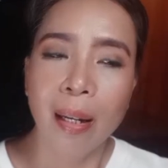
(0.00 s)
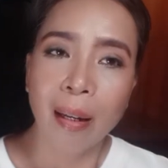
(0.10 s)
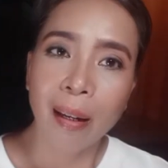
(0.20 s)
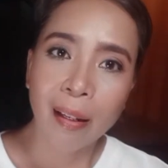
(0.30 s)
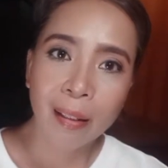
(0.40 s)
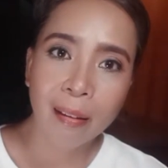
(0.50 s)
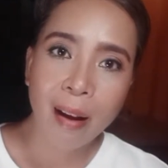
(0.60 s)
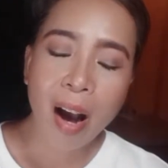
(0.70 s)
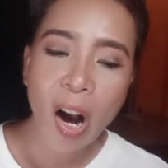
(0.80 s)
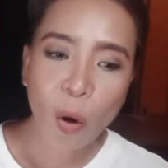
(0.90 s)
And
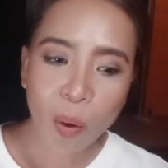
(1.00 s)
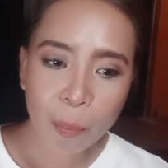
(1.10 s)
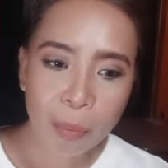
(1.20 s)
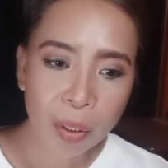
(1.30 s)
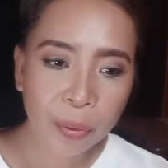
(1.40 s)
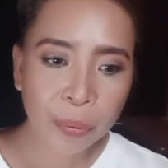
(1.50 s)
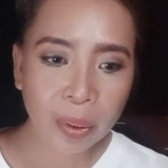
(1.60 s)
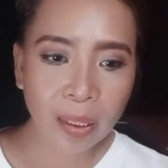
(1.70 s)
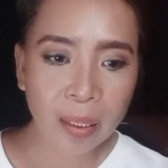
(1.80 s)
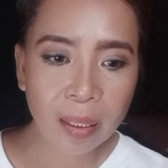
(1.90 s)
how about
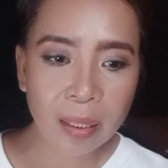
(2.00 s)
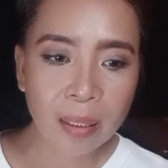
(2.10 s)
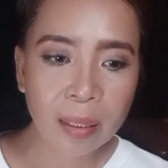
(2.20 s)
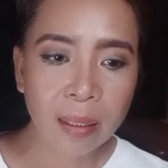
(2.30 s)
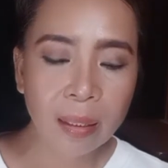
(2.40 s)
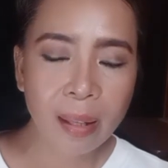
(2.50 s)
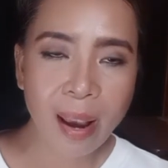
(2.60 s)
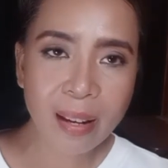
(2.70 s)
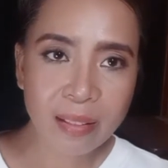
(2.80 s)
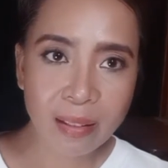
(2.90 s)
in
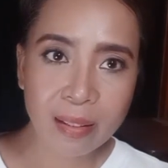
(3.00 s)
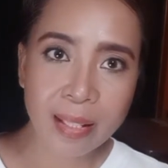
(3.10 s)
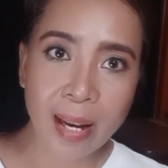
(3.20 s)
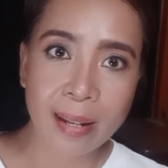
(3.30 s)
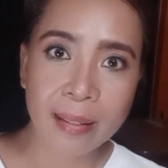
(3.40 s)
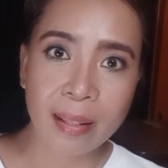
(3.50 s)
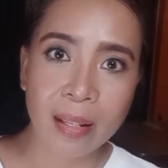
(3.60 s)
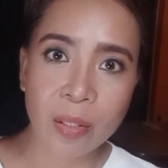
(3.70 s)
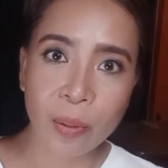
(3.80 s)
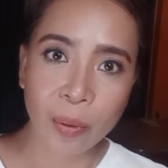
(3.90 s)

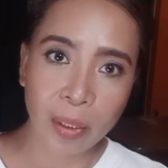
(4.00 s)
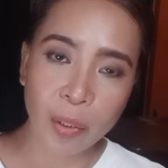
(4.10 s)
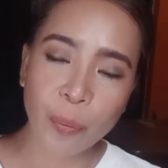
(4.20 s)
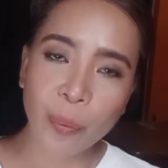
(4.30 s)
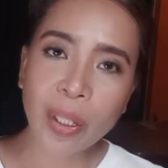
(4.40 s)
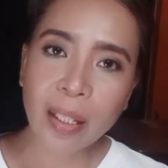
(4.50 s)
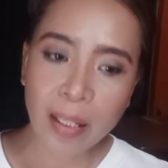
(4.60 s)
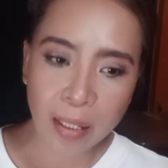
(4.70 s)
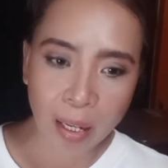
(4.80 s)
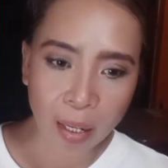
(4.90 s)
exercises or in
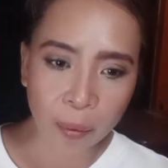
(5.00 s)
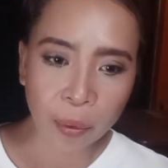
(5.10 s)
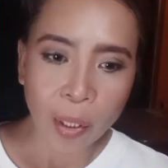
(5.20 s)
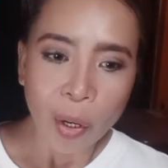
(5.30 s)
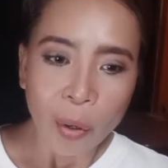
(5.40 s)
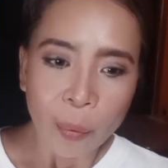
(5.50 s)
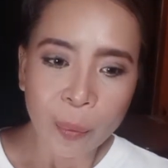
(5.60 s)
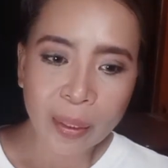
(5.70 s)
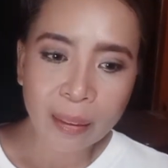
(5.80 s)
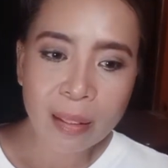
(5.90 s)
working out?
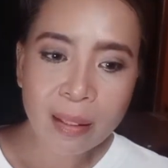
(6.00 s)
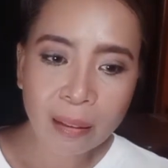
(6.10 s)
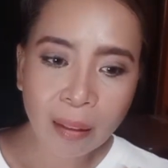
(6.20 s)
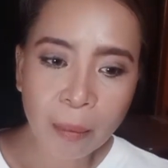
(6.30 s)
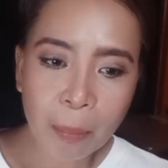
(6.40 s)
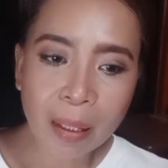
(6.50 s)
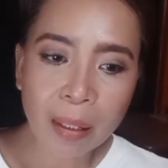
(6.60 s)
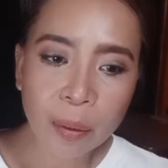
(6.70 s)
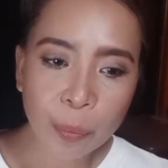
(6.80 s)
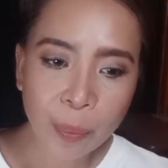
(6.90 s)
What does a
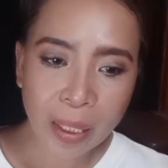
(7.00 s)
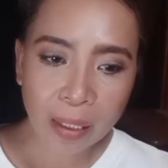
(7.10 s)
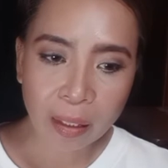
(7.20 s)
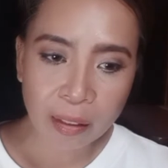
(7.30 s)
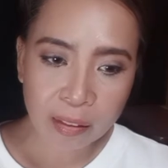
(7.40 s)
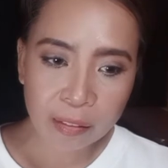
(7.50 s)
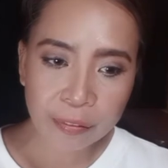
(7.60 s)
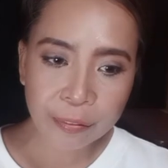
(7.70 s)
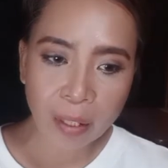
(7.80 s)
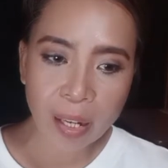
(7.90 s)
typical week of
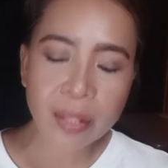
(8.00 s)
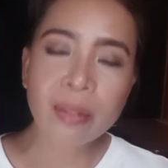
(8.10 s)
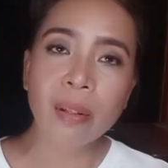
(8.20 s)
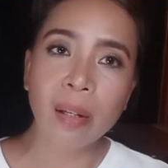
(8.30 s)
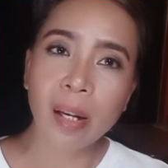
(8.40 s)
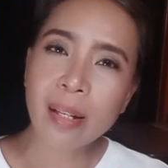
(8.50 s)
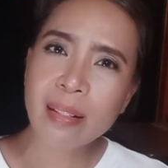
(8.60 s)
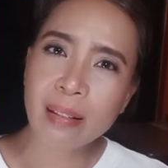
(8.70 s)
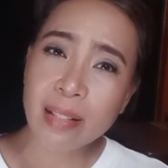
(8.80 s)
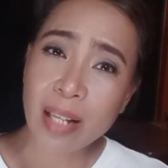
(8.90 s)

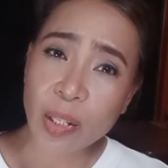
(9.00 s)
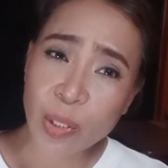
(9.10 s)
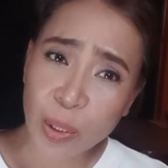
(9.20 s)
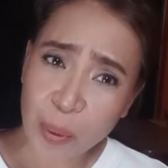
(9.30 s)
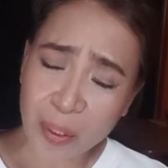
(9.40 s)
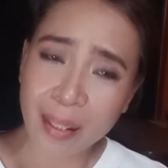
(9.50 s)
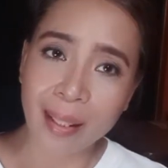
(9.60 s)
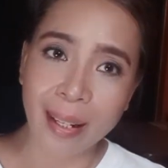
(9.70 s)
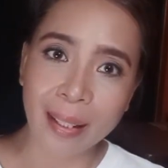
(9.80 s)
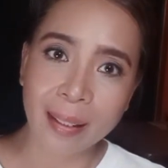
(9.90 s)
exercise look
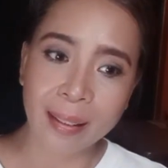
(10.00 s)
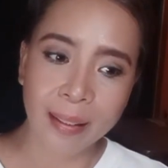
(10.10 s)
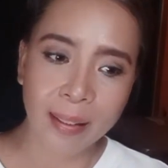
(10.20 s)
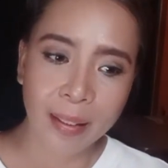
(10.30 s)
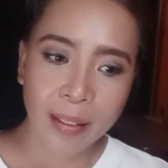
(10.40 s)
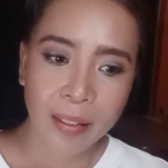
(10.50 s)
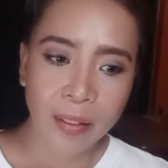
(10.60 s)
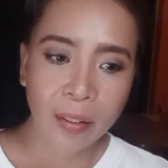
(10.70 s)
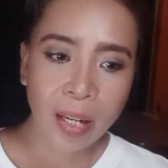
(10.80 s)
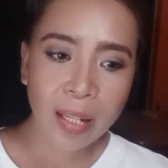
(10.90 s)
like?
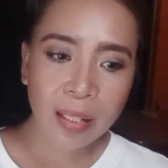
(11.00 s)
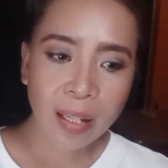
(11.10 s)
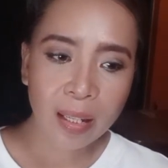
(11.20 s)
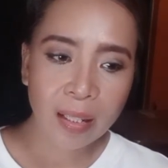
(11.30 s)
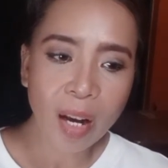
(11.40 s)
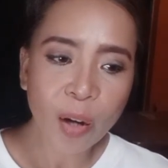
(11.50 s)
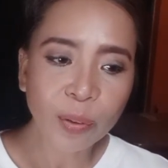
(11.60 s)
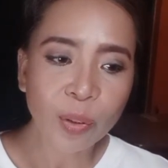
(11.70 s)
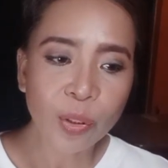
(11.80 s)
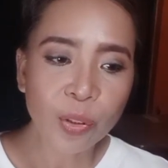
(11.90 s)
And then how do
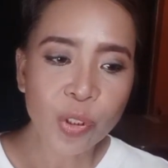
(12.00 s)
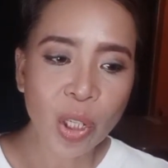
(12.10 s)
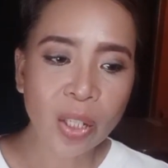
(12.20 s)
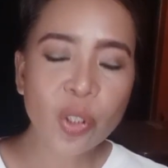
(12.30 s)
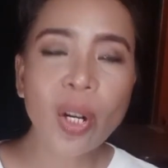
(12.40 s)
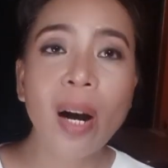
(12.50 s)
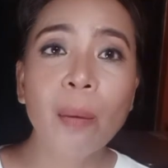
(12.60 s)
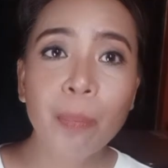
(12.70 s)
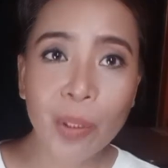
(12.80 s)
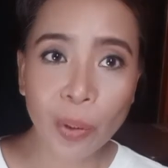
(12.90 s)
you change
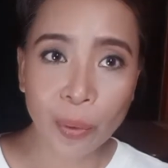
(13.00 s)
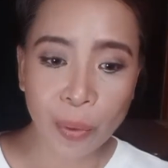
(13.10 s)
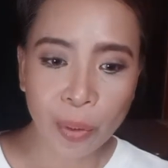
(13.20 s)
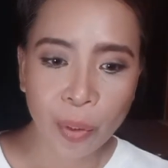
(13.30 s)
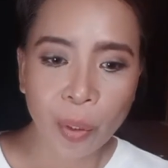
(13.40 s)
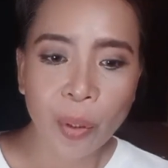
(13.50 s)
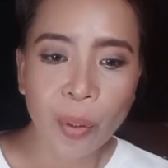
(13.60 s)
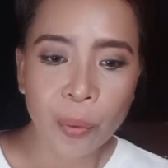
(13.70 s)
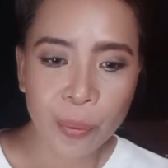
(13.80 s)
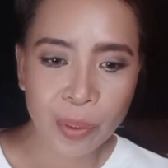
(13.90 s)
up your
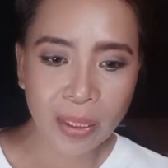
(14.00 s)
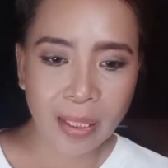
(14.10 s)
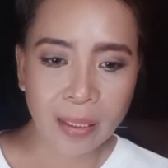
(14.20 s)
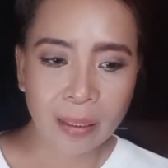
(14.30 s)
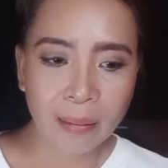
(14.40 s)
routine?